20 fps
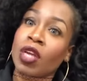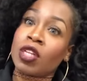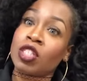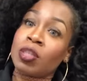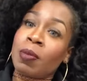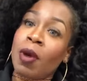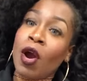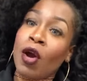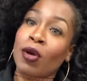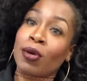
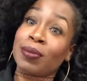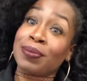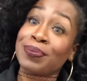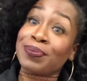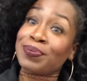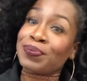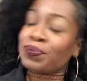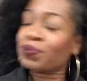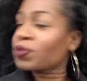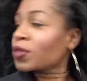tomorrow.
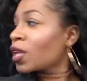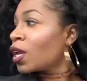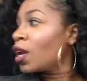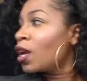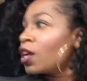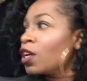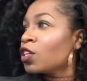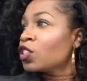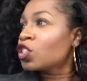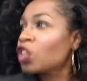
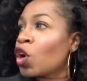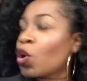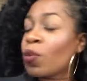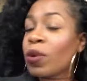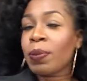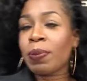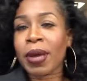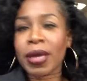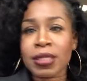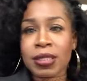So
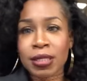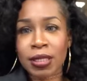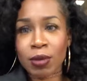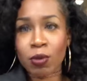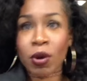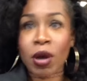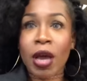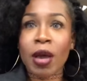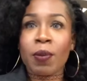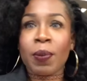we he
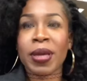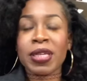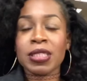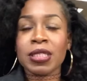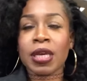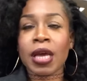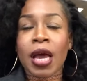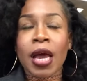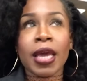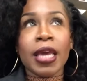
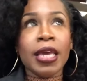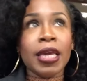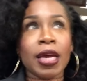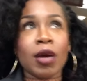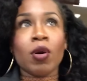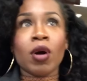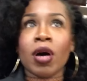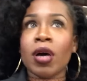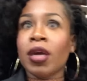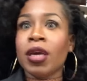
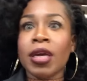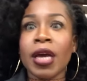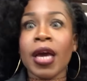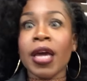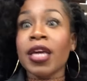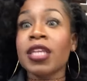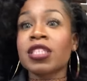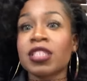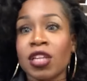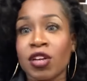
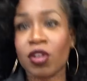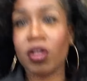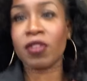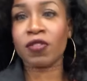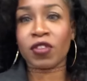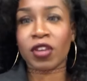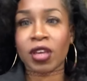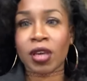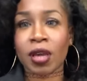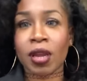got his literally
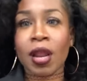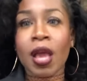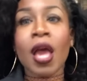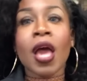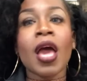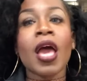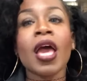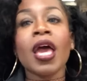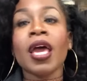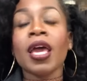vegan.
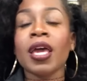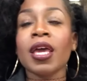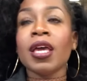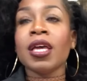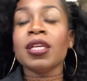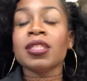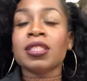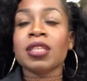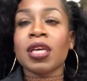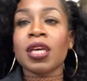
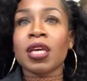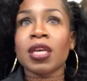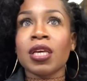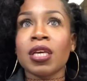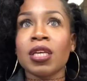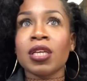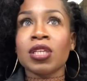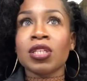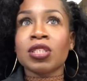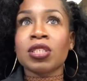His
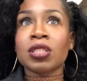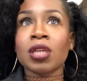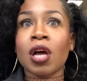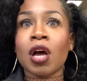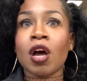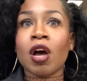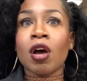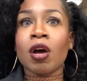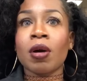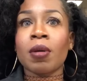is
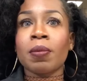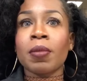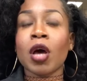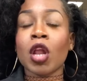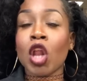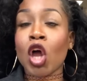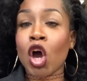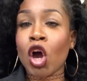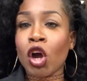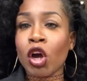
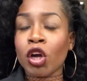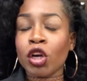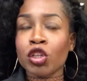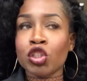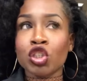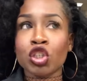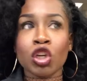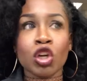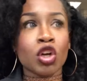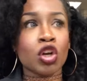a
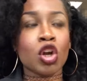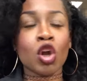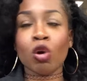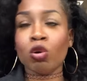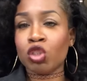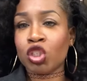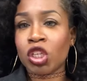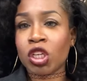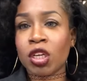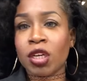large,
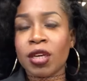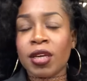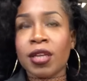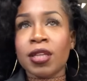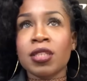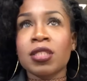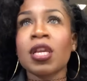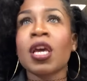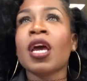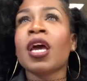no
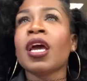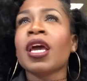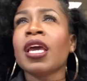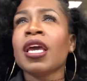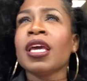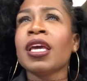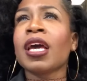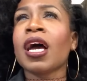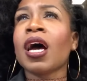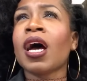cheese.
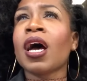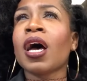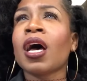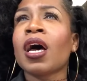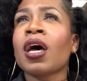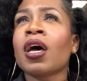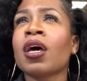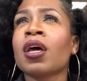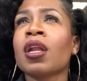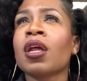He
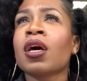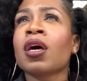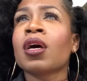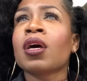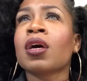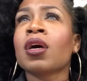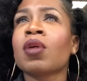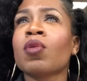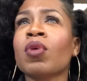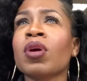got,
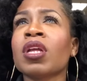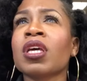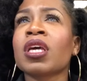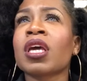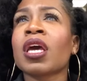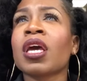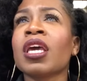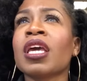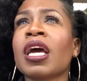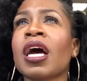what did
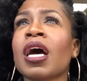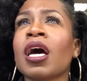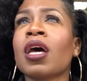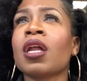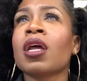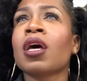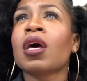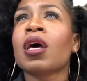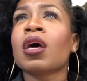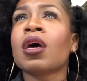he get? He
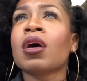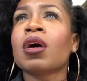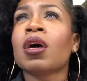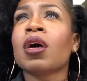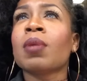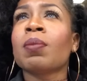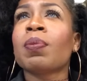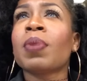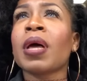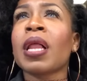got
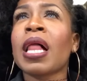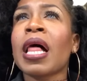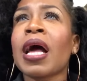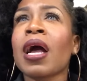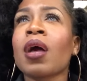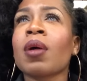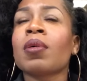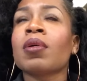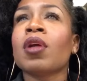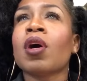
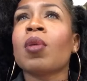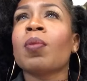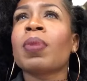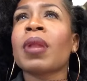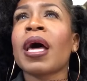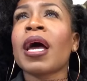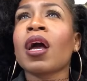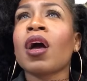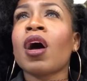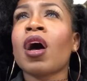
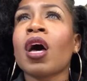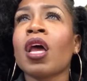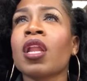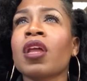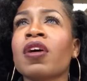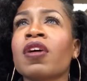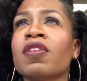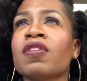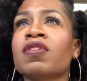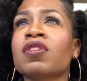black
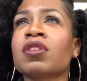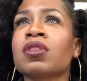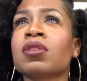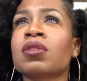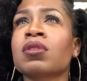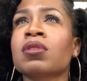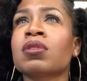olives.